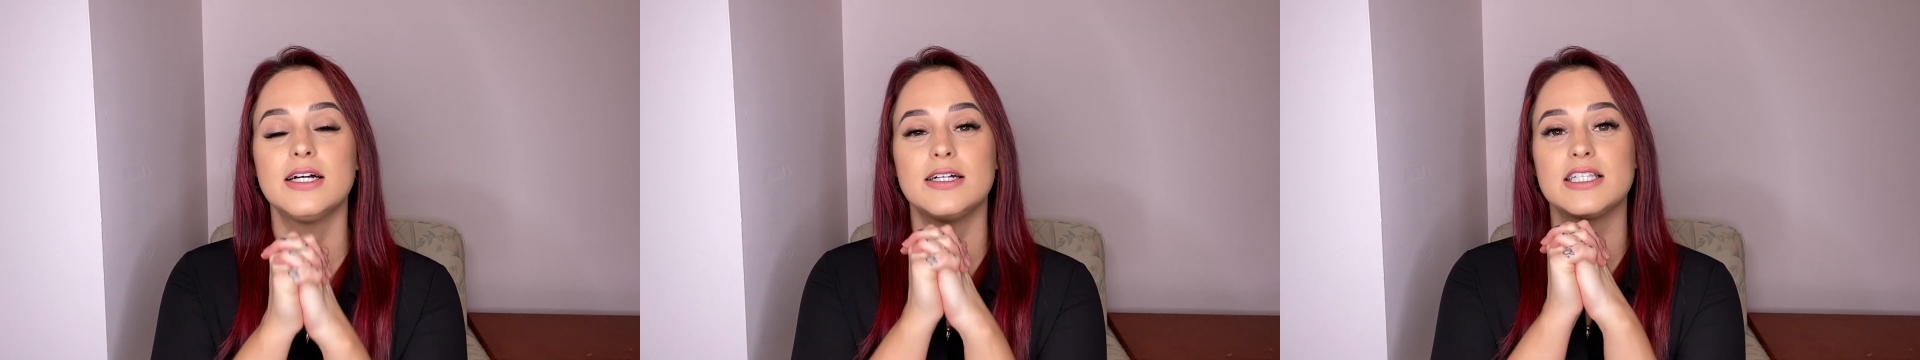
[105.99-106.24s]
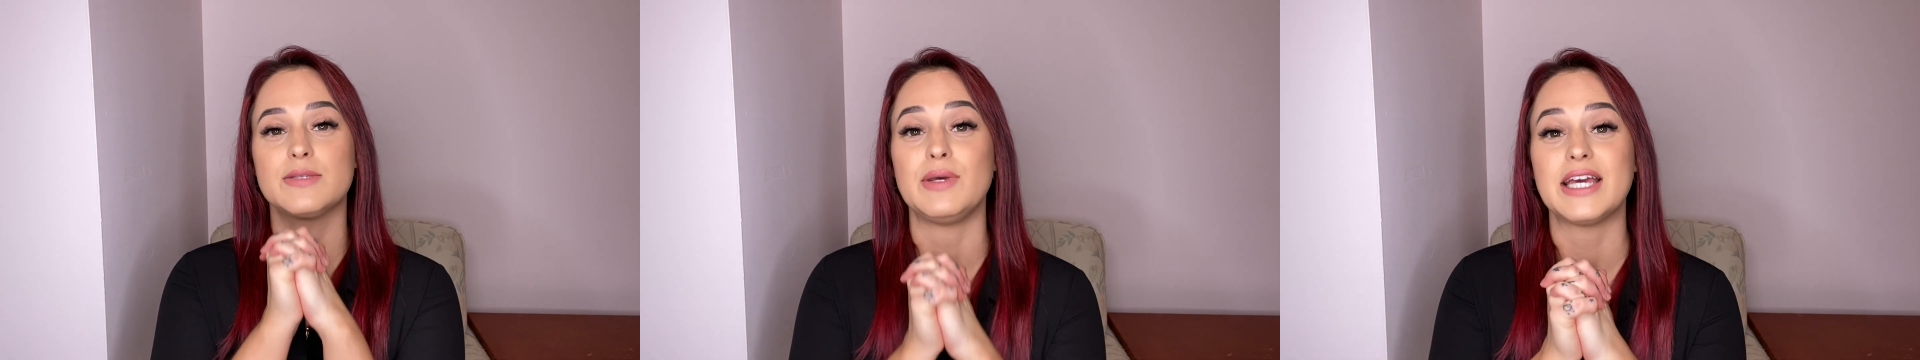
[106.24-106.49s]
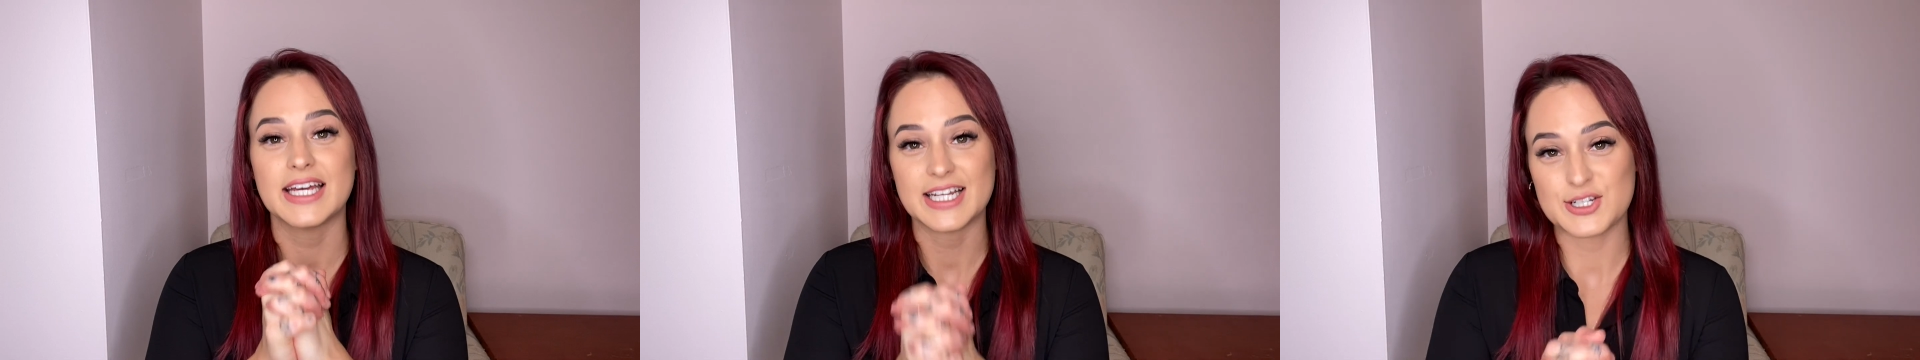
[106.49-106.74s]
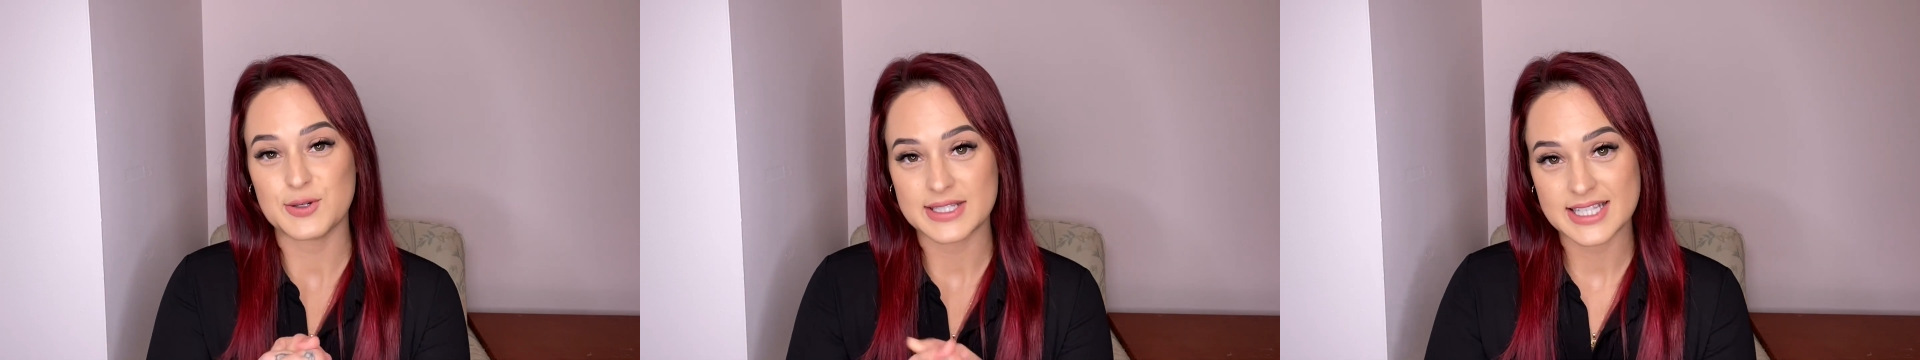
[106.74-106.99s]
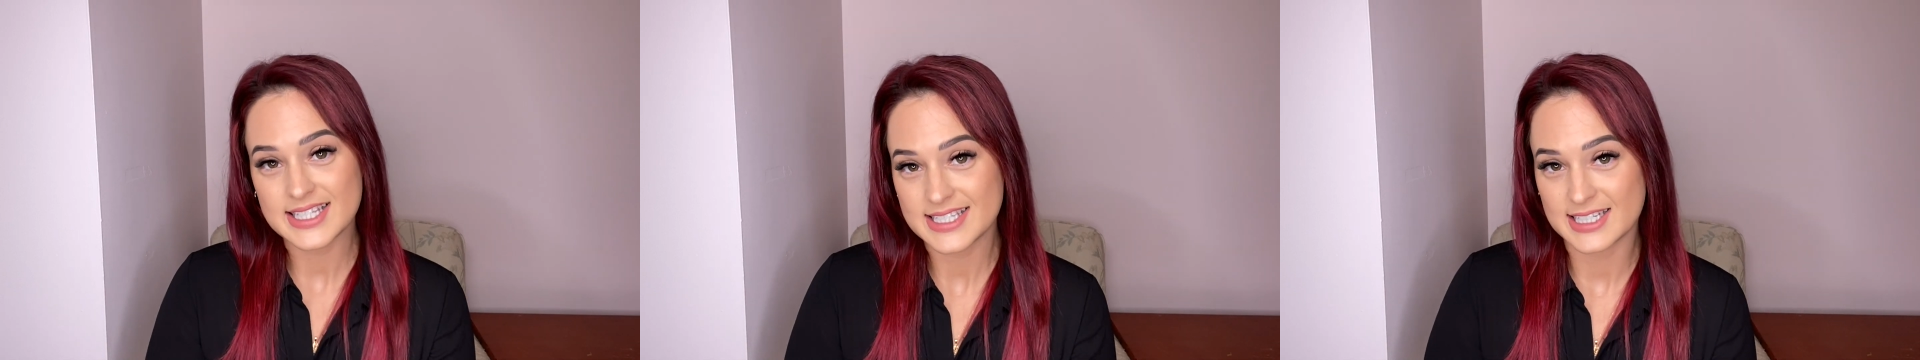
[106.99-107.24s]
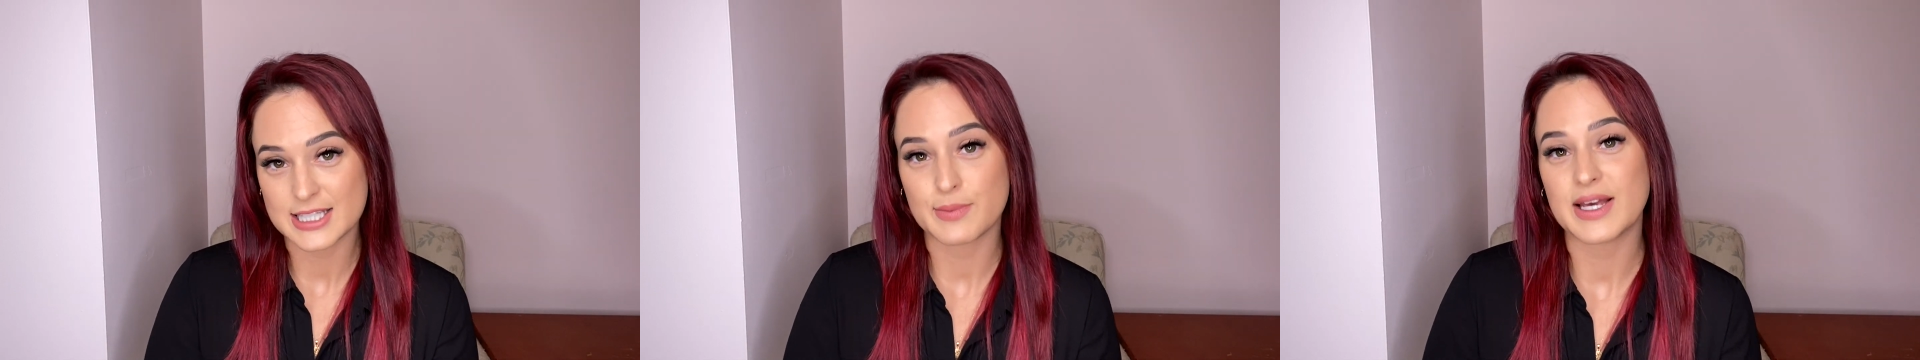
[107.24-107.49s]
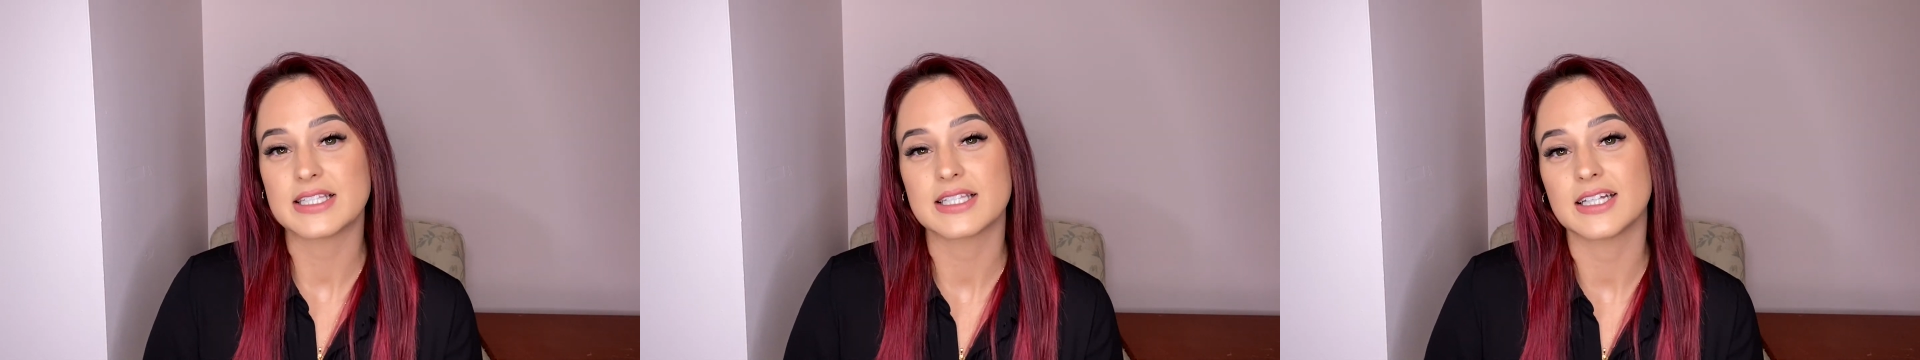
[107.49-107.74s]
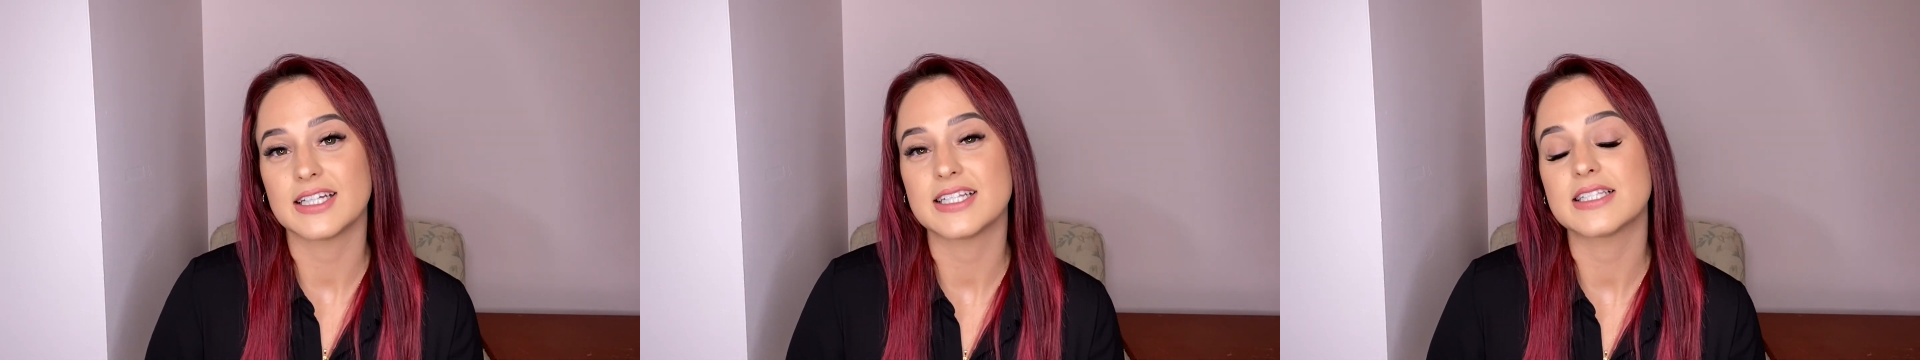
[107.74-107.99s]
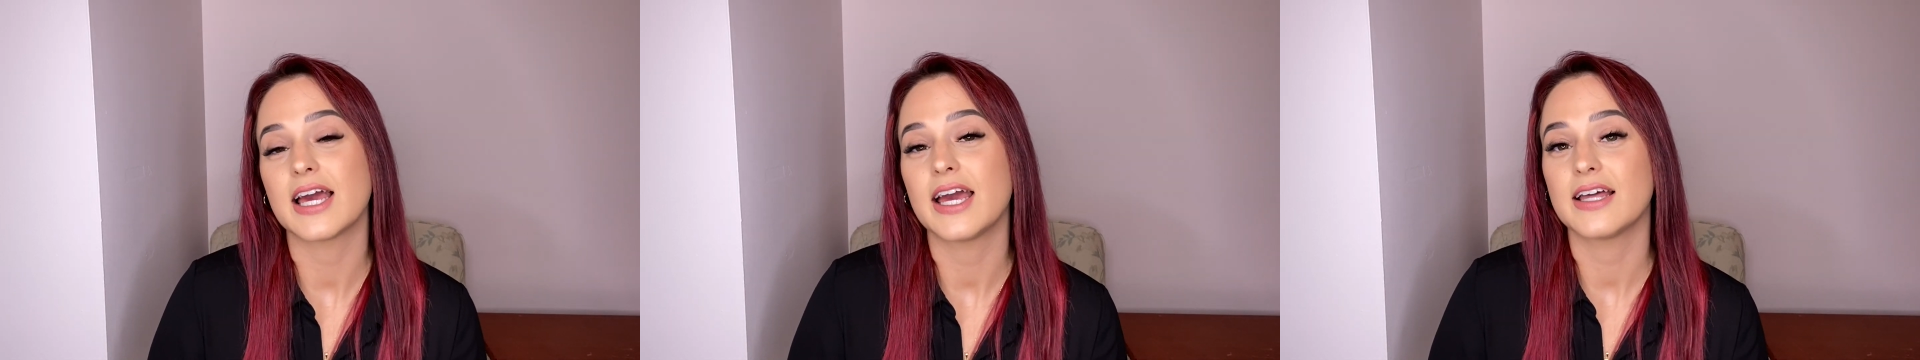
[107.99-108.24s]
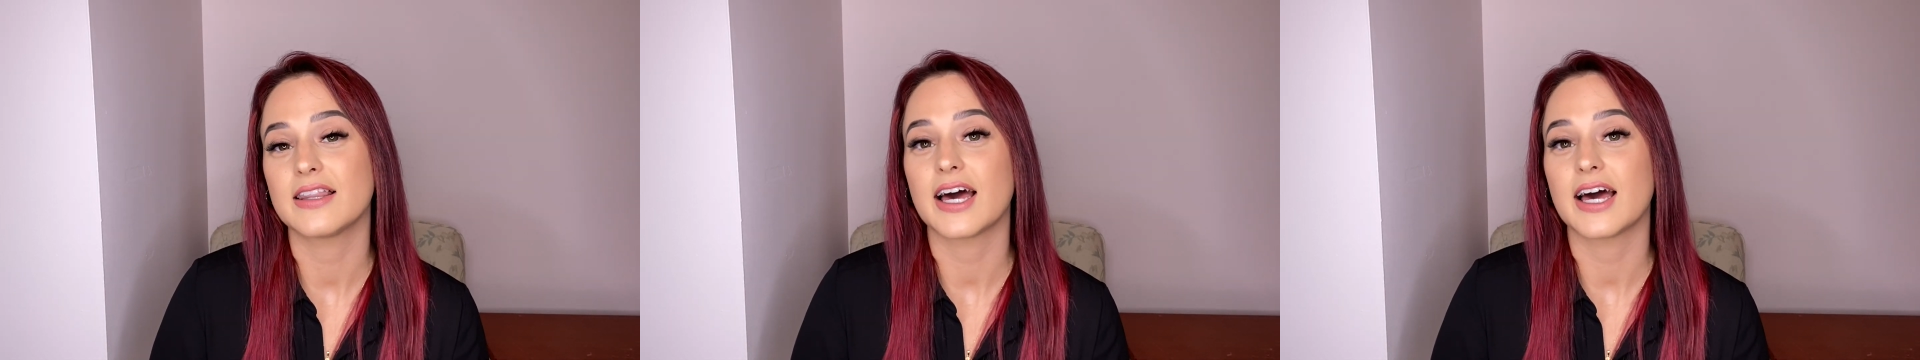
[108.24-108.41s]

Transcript: speak it into existence, basically saying